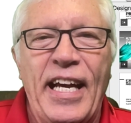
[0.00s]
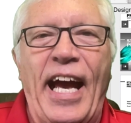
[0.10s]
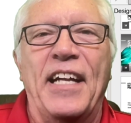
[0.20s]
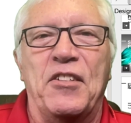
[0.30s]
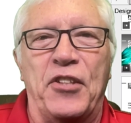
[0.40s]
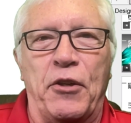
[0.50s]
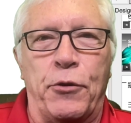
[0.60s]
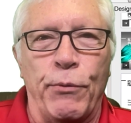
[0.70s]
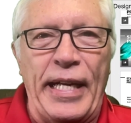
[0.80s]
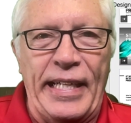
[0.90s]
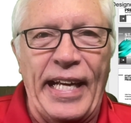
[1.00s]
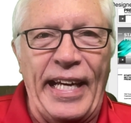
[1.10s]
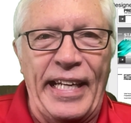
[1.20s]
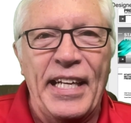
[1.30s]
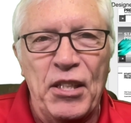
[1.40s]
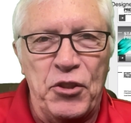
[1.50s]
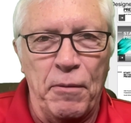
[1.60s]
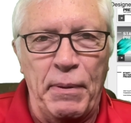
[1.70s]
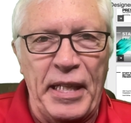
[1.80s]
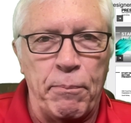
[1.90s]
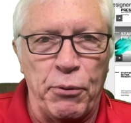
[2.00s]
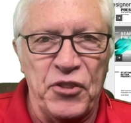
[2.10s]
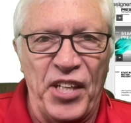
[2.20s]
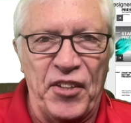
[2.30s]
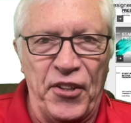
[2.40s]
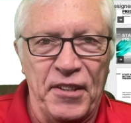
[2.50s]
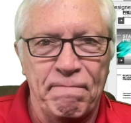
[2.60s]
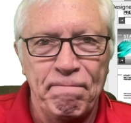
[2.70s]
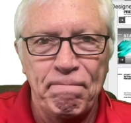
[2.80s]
and it's a great day to be a presenter.